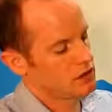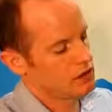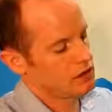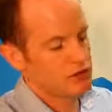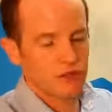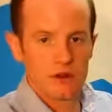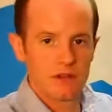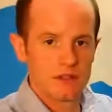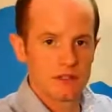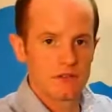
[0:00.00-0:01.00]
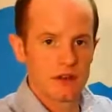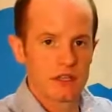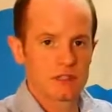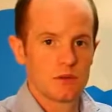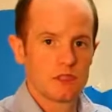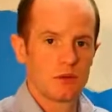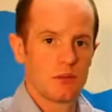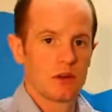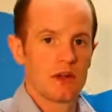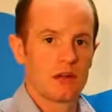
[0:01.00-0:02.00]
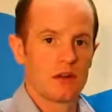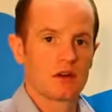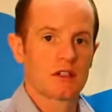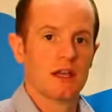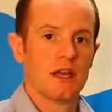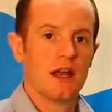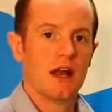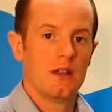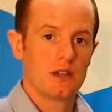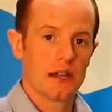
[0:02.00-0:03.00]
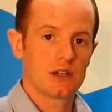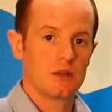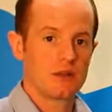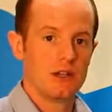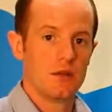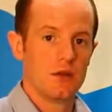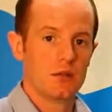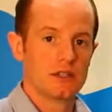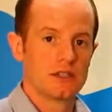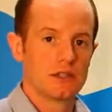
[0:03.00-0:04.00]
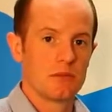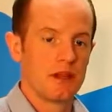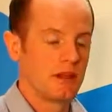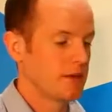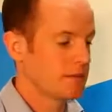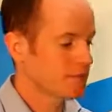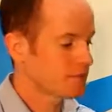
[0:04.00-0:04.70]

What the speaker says: on the front of the device, which completely locks it, and the casualty will be suspended.